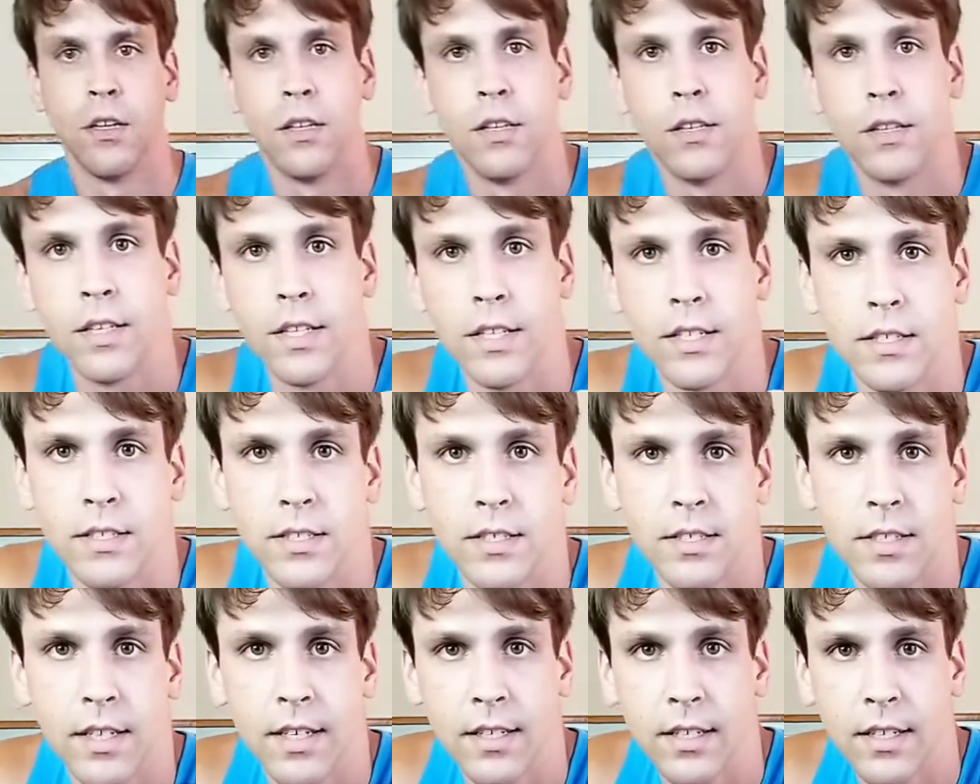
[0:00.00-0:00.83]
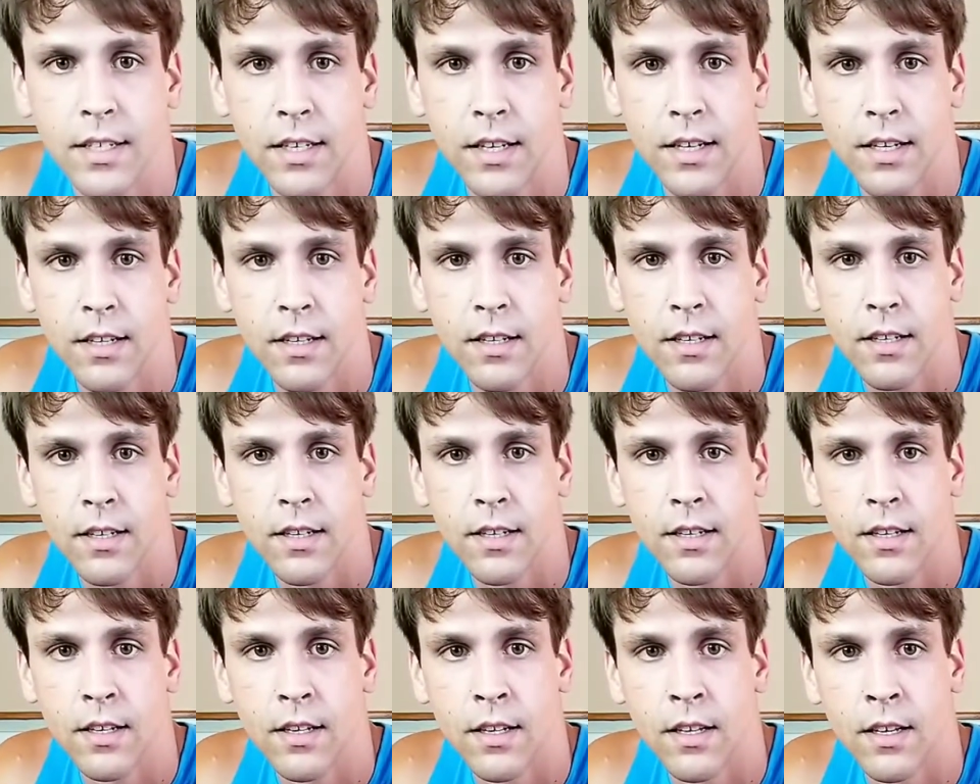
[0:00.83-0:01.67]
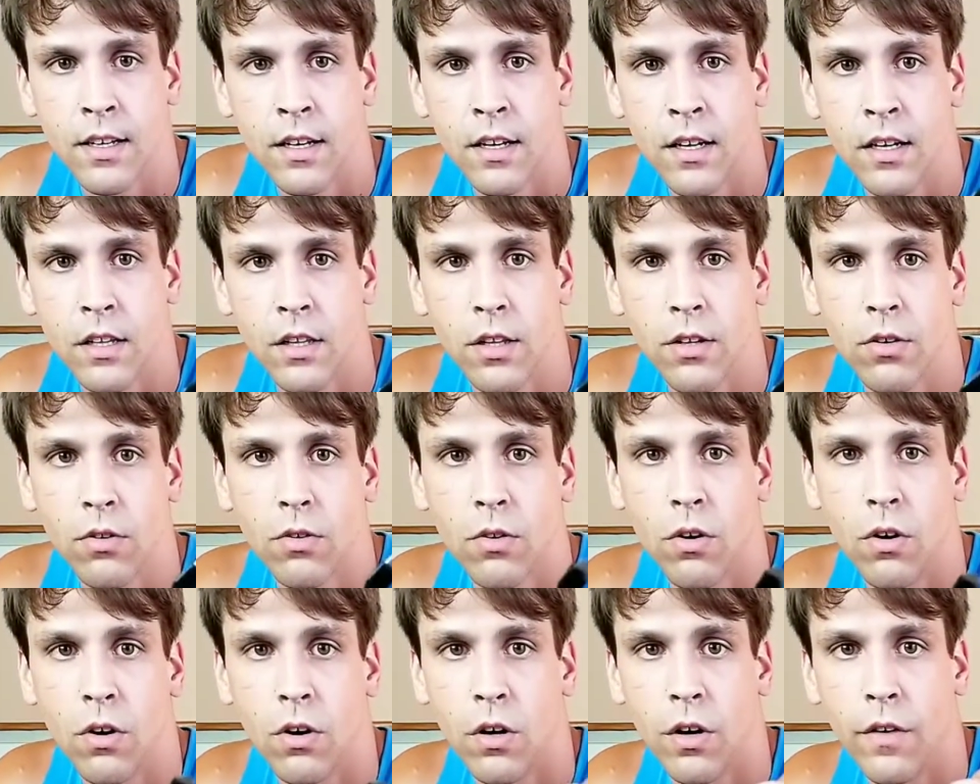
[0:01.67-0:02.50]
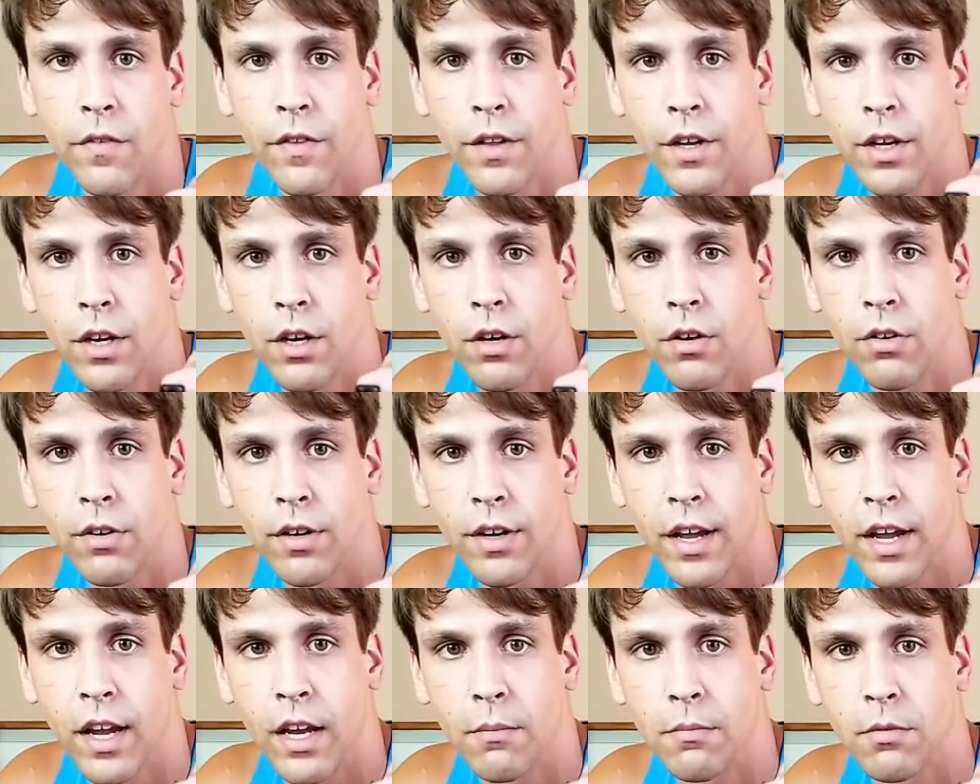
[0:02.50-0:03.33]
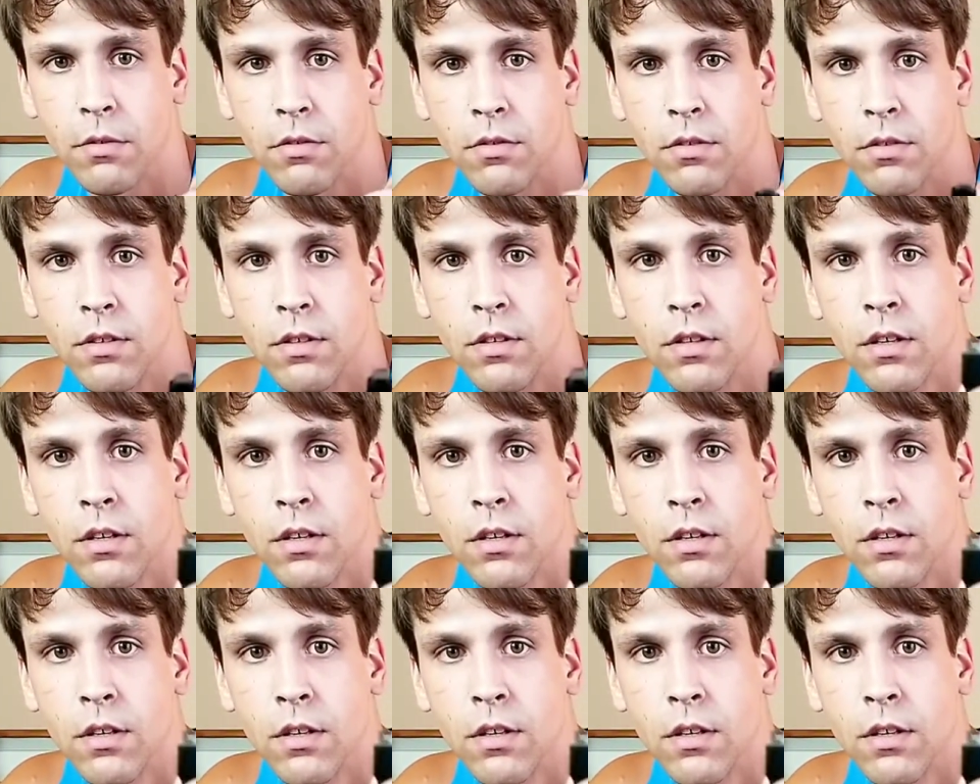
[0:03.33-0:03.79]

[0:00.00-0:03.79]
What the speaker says: The Insignia little on-the-go cable.